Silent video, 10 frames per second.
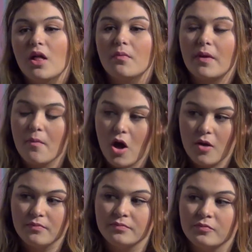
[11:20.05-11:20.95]
Well, my
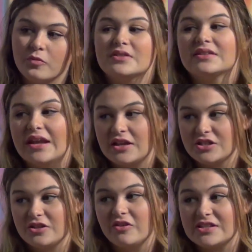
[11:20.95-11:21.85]
mom was a
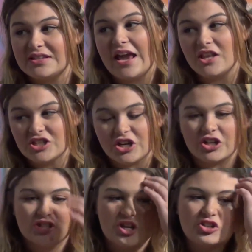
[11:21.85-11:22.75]

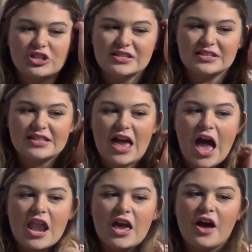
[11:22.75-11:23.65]
dancer, so she's into that.